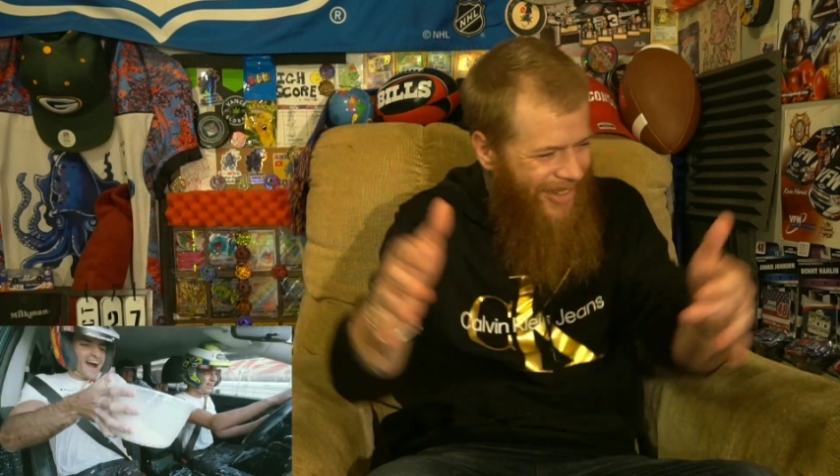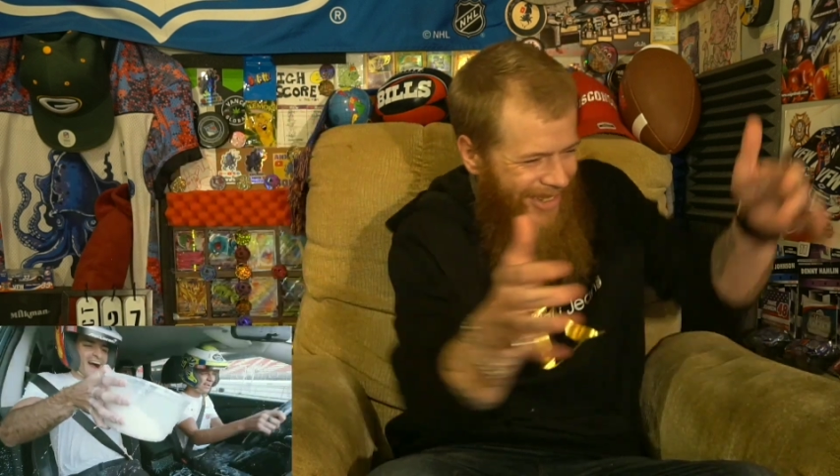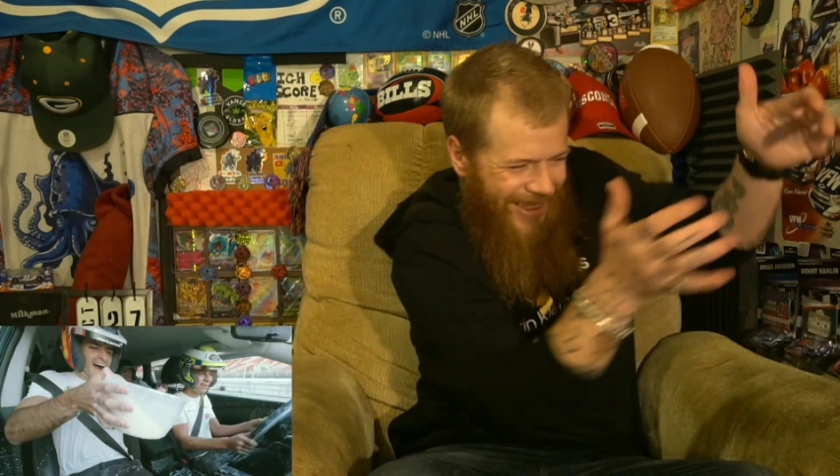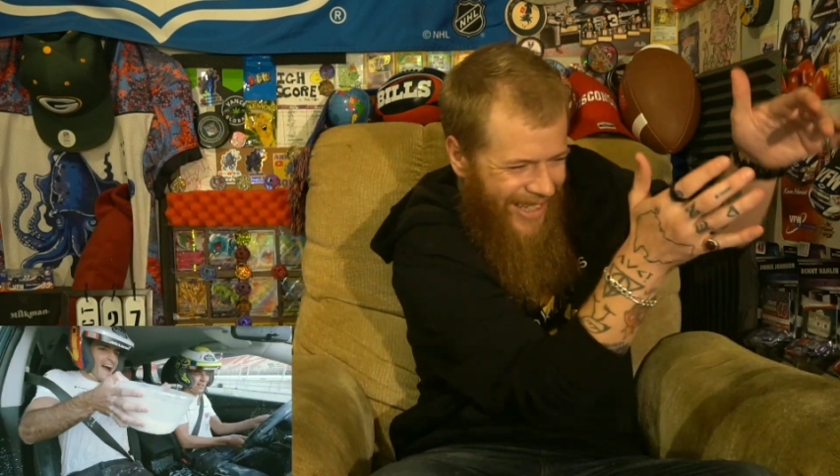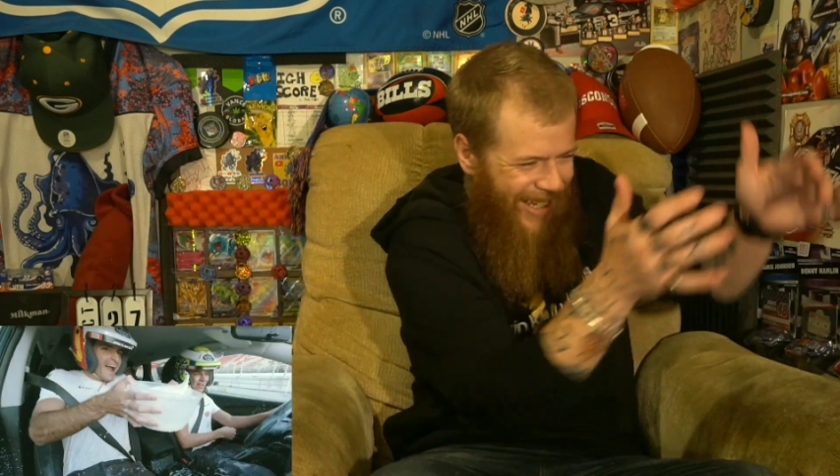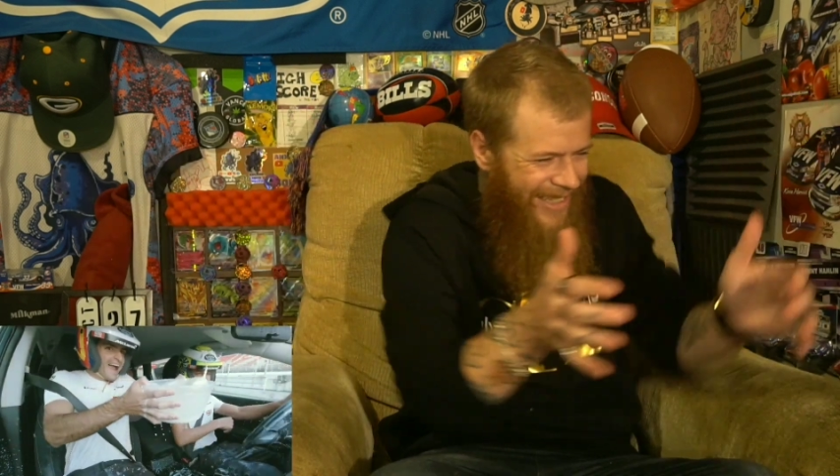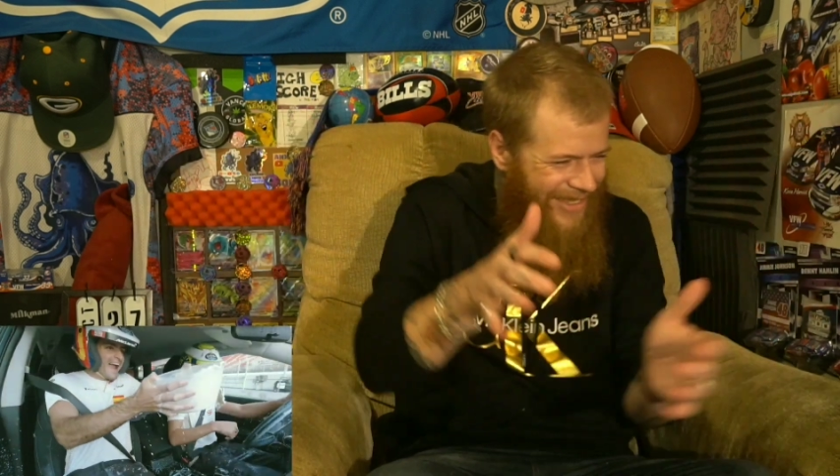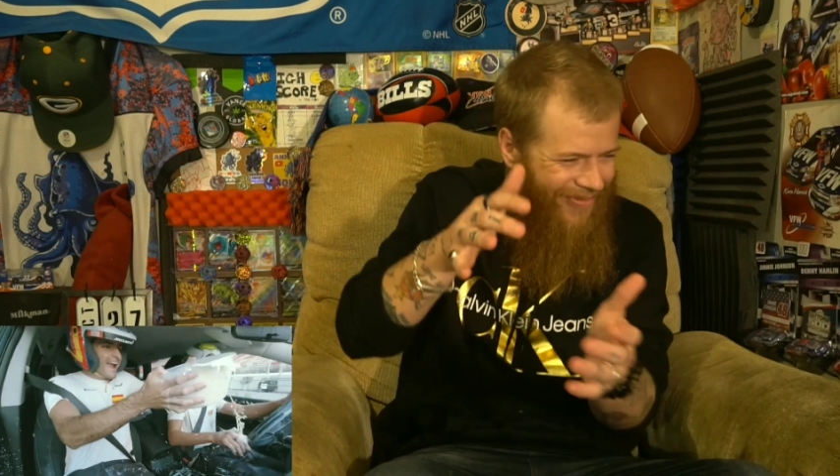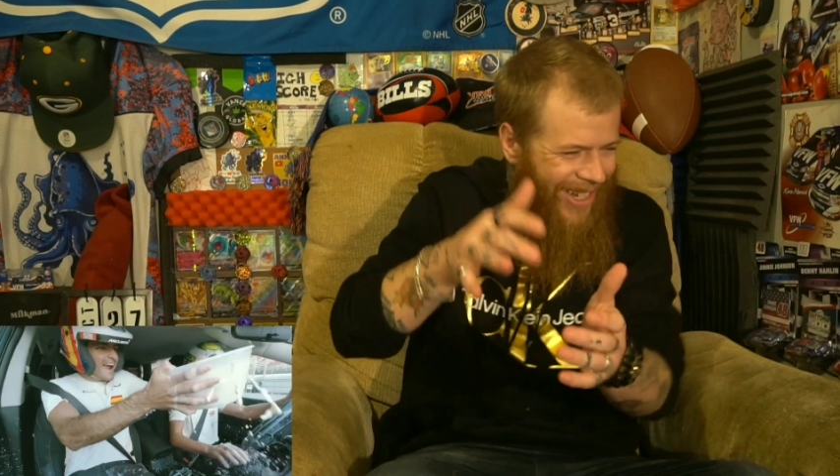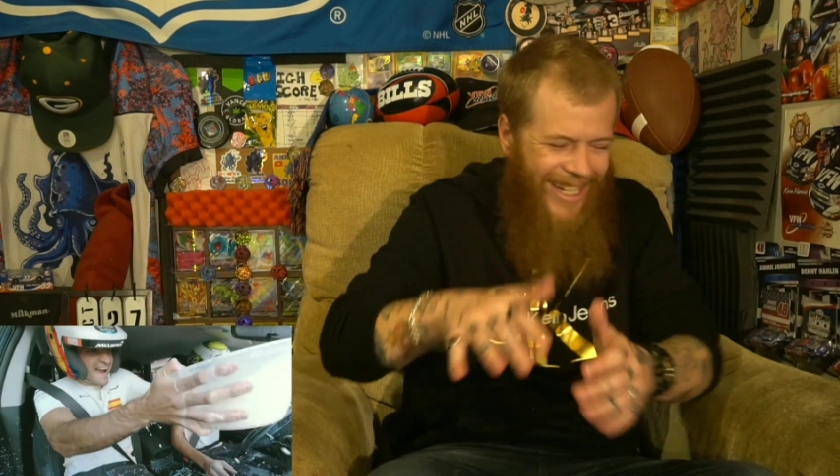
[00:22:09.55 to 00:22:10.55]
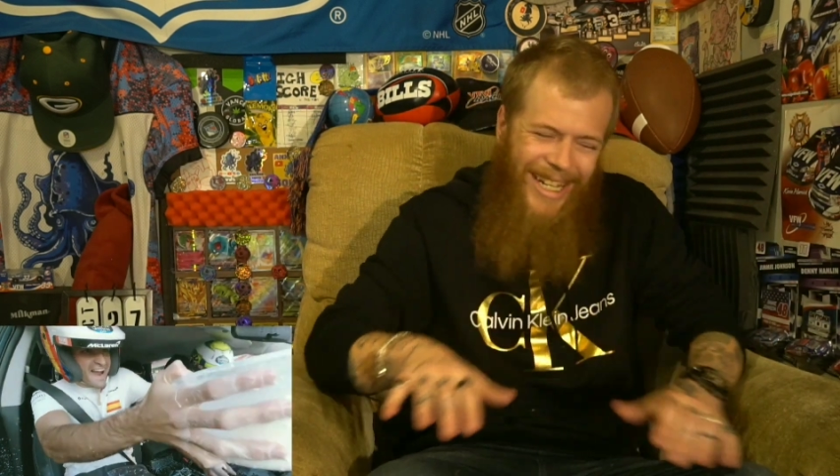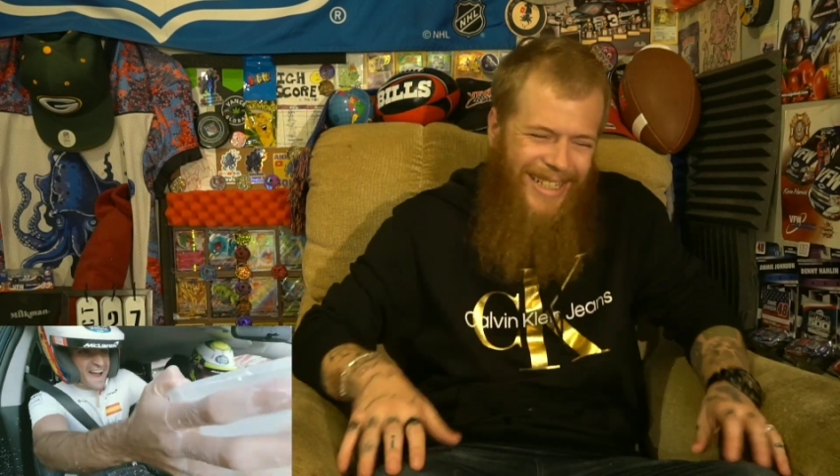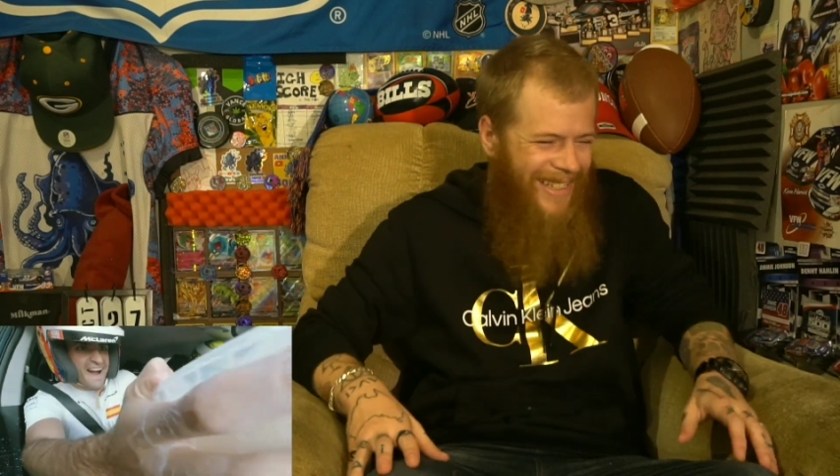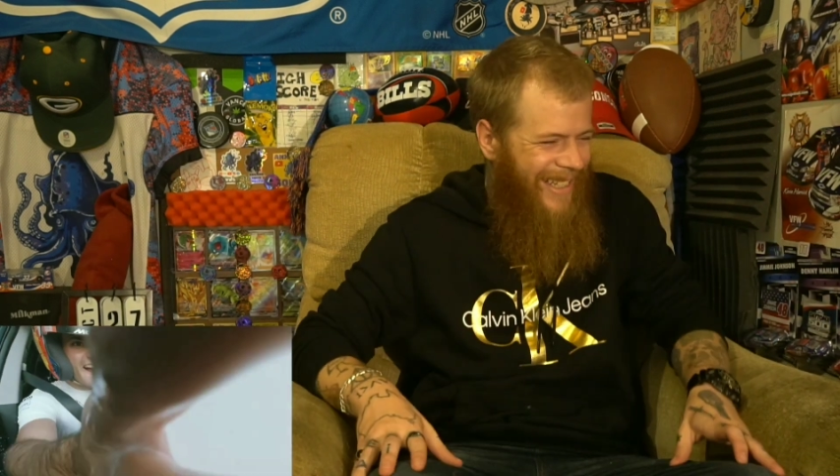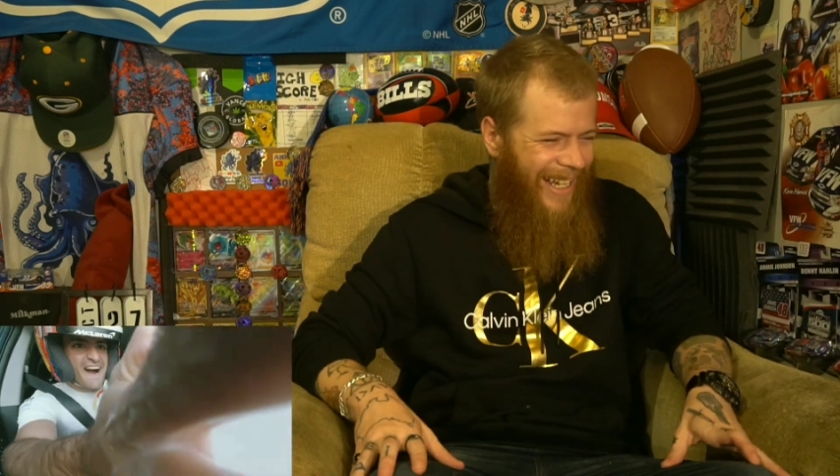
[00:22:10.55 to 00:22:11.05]
do the things, but
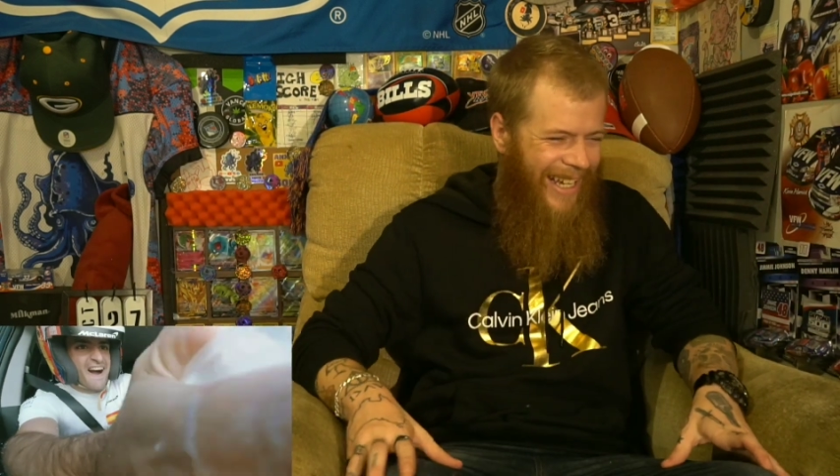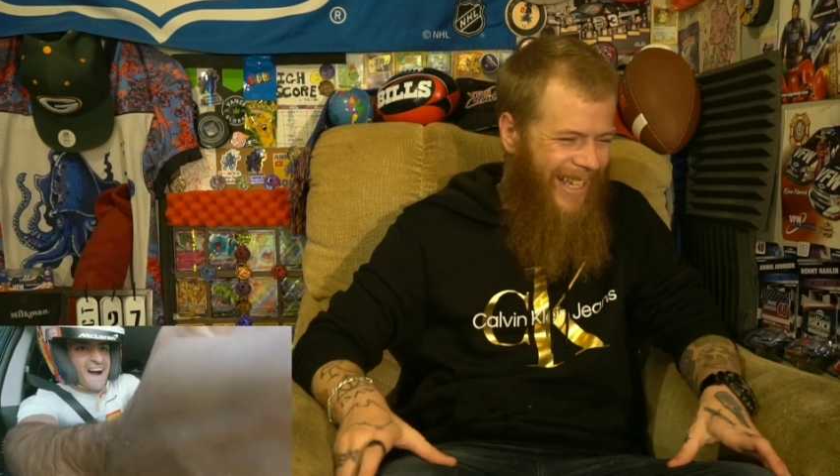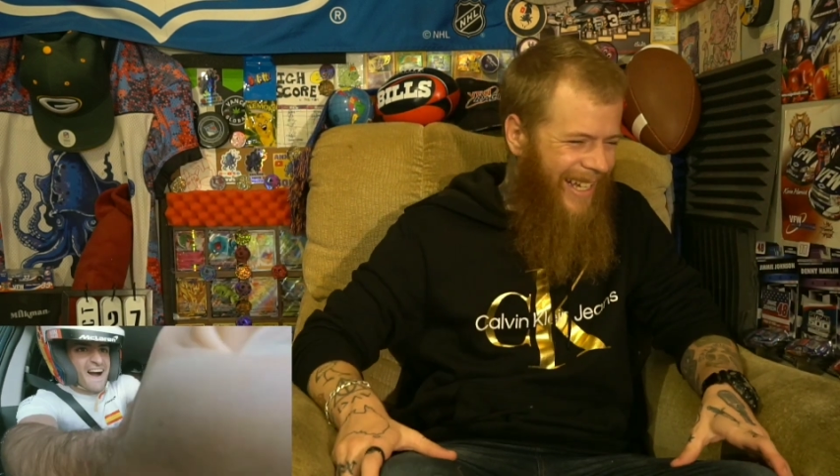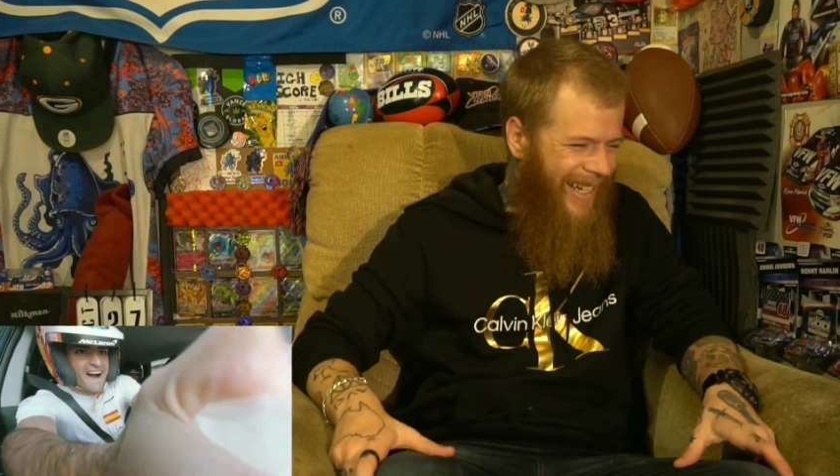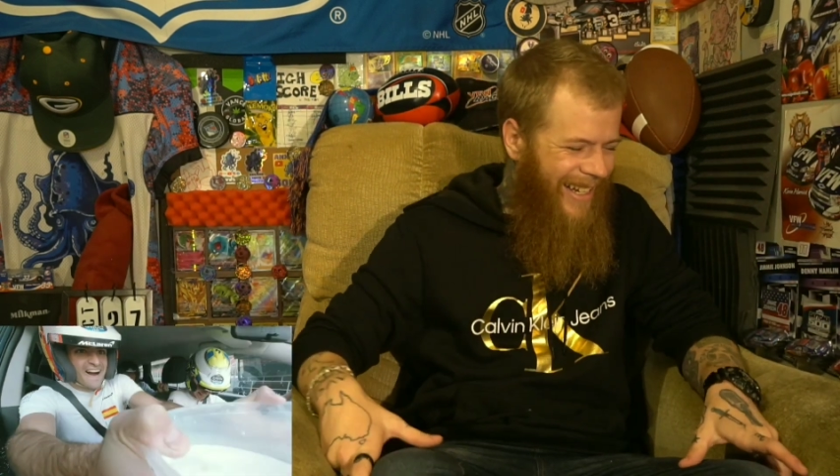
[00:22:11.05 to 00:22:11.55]
it's yeah.